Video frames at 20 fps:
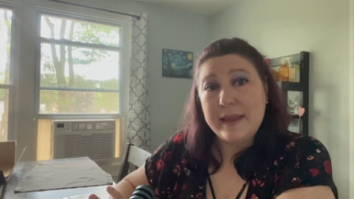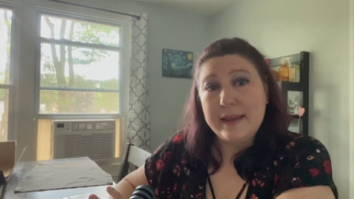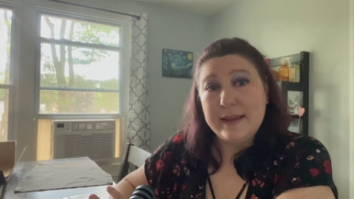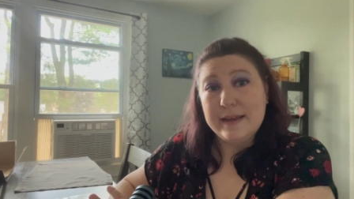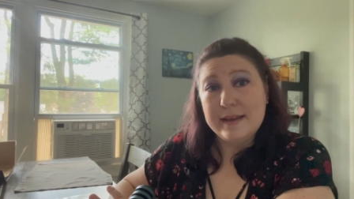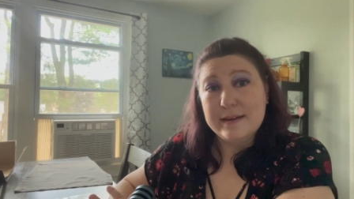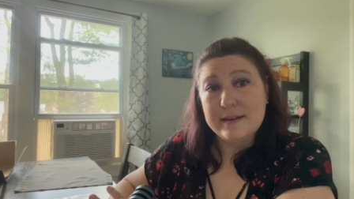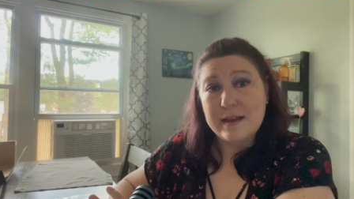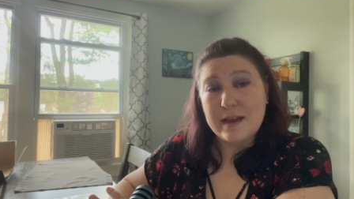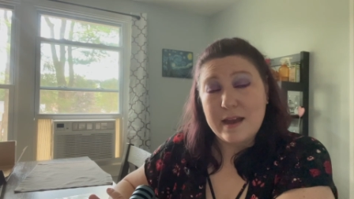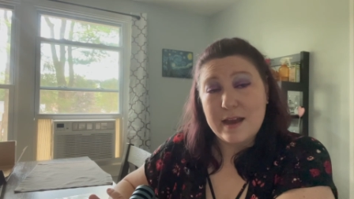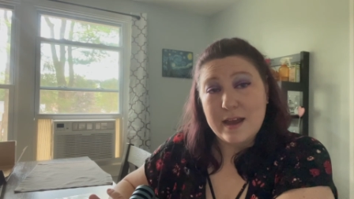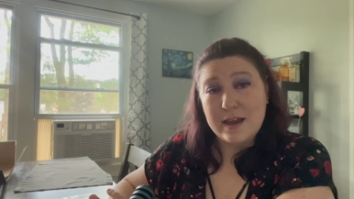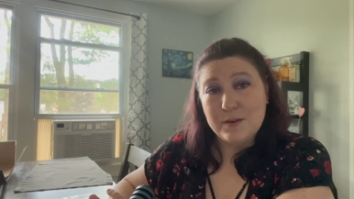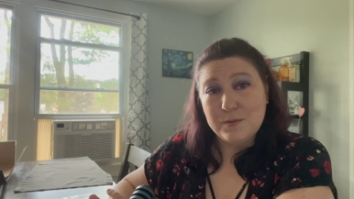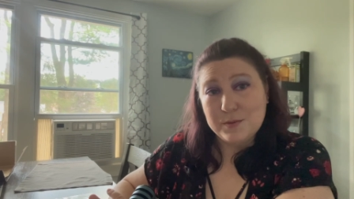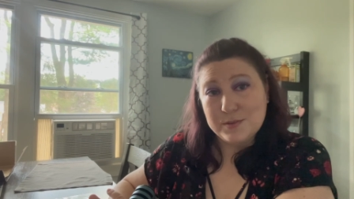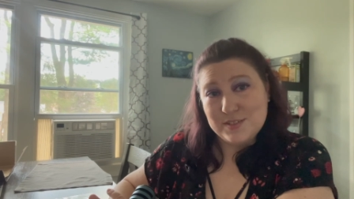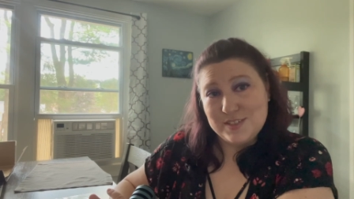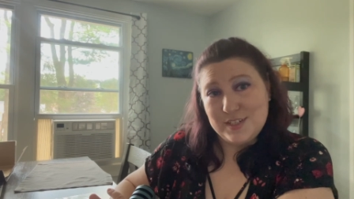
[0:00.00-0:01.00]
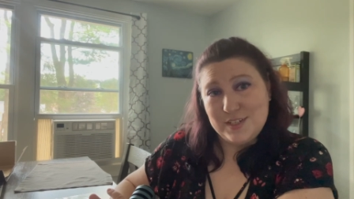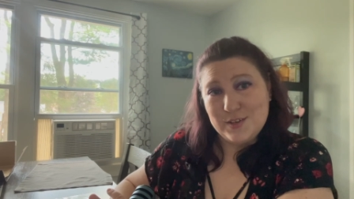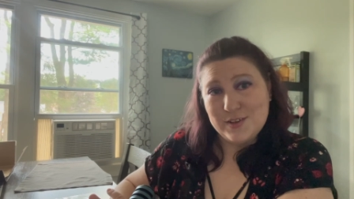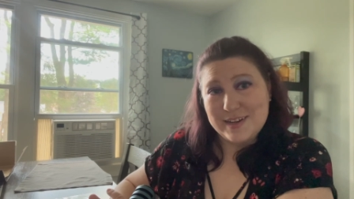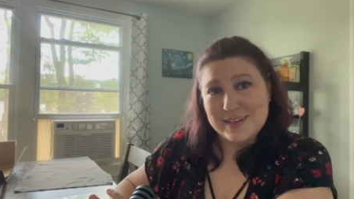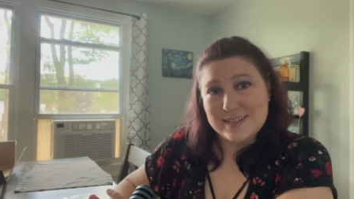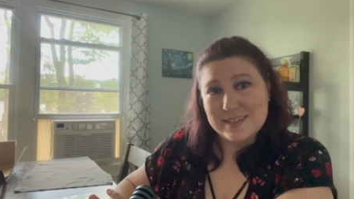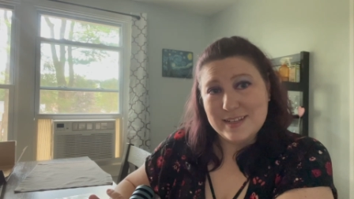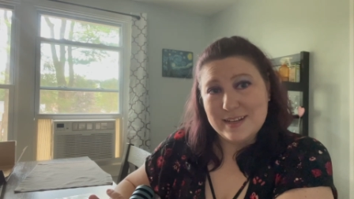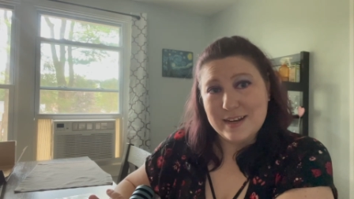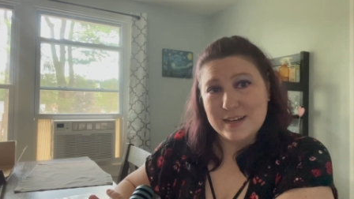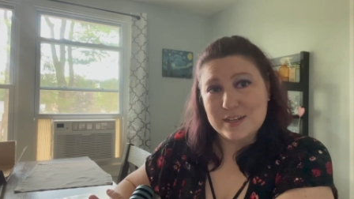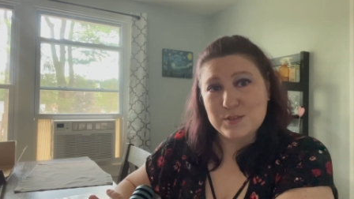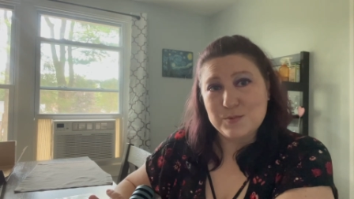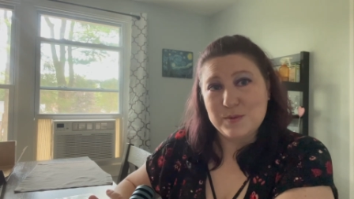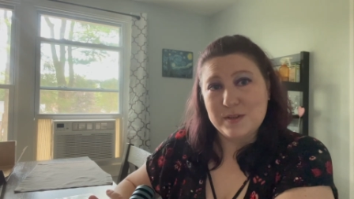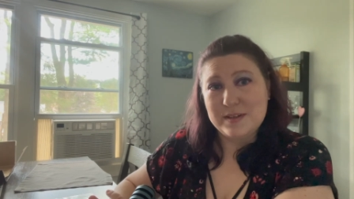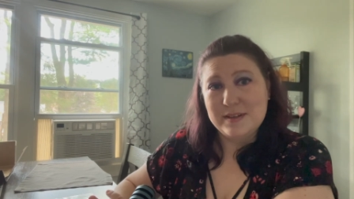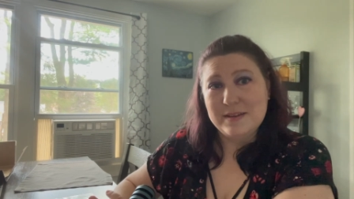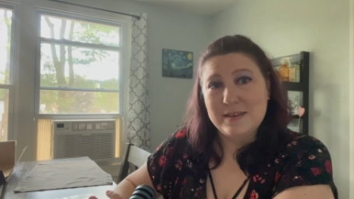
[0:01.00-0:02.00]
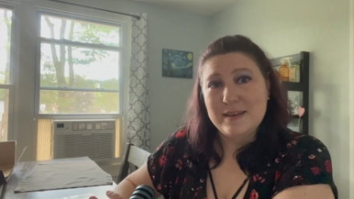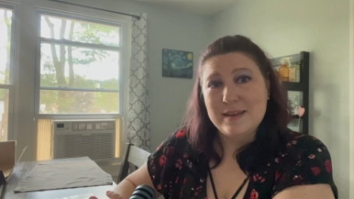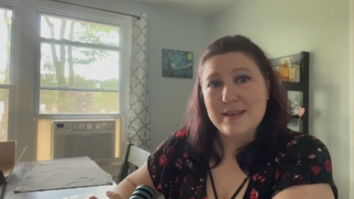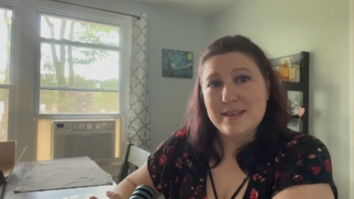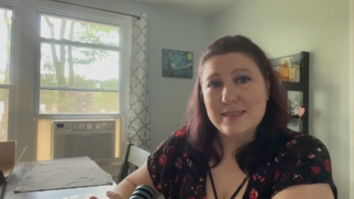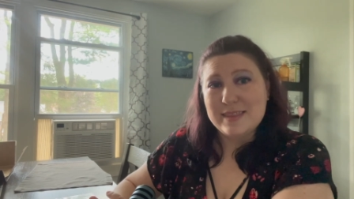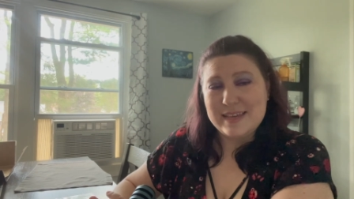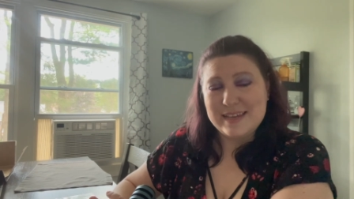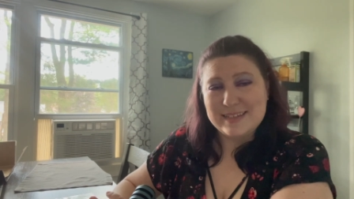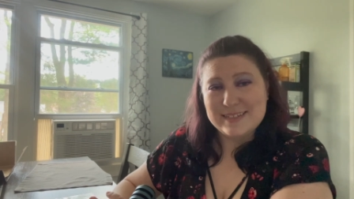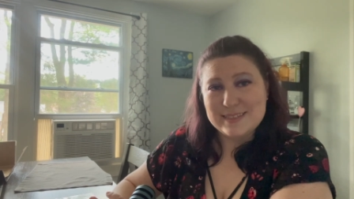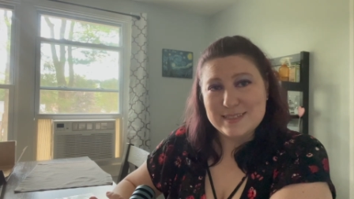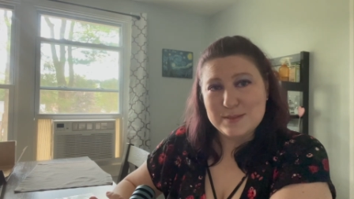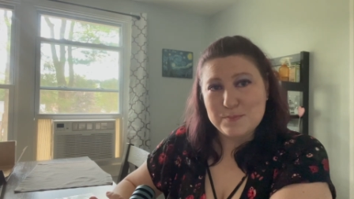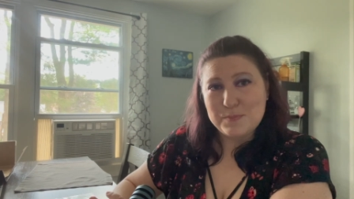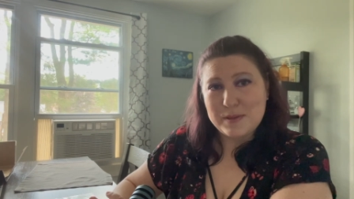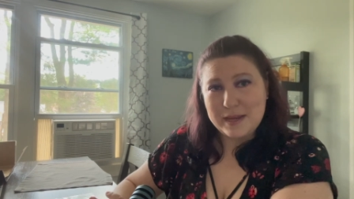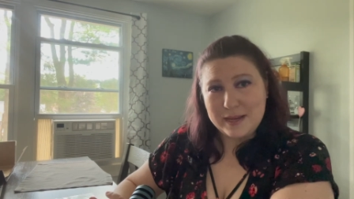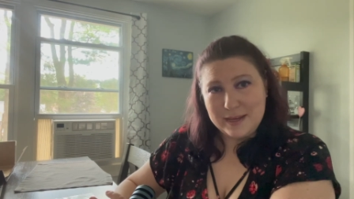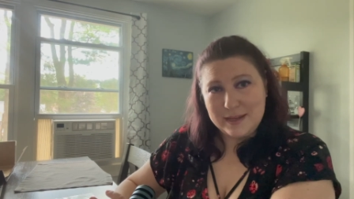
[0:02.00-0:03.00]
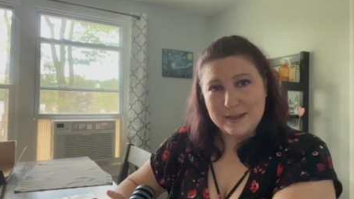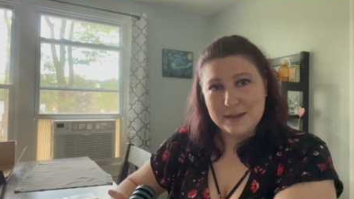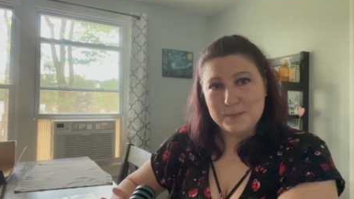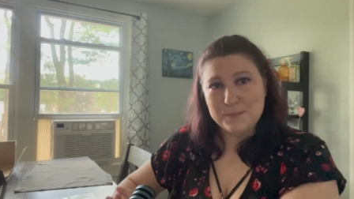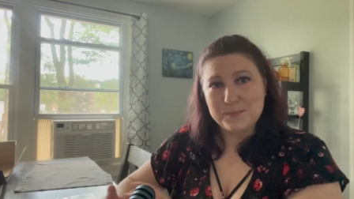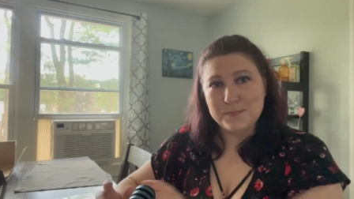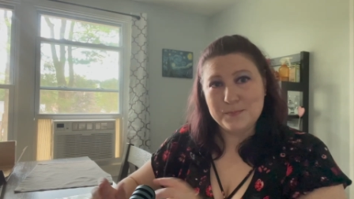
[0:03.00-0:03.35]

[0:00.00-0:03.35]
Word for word: and I will see you guys in the next one. Thanks, bye!